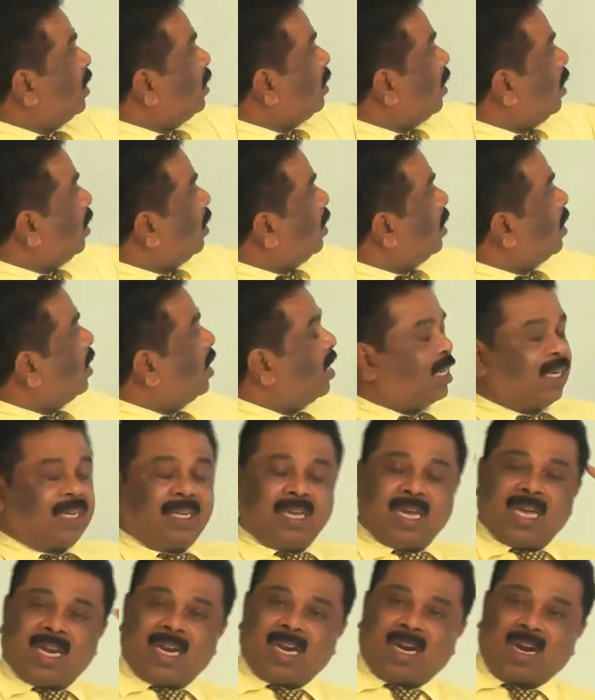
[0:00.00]

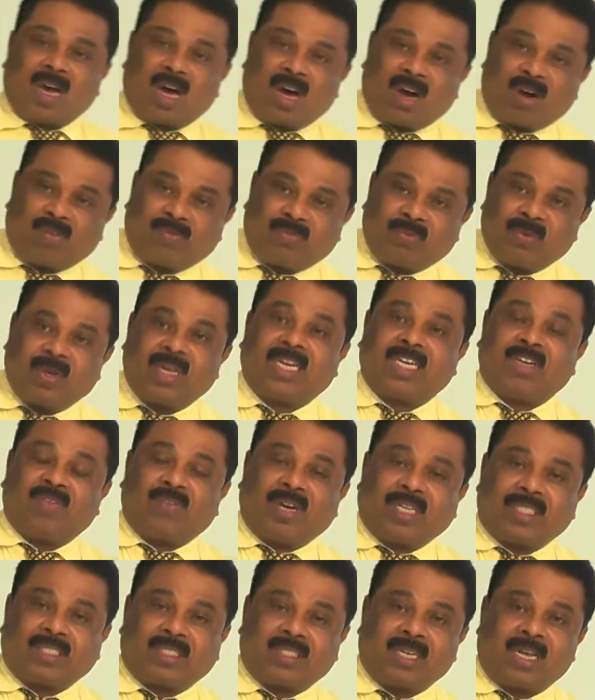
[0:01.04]
error of
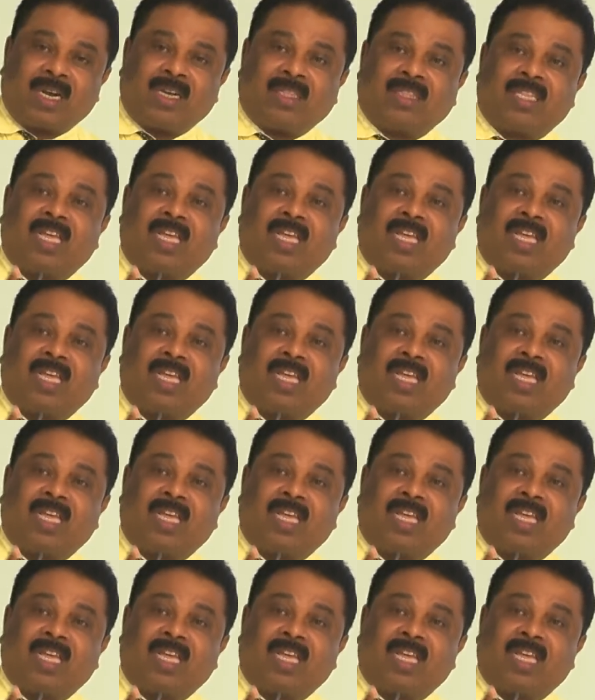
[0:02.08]
reversal,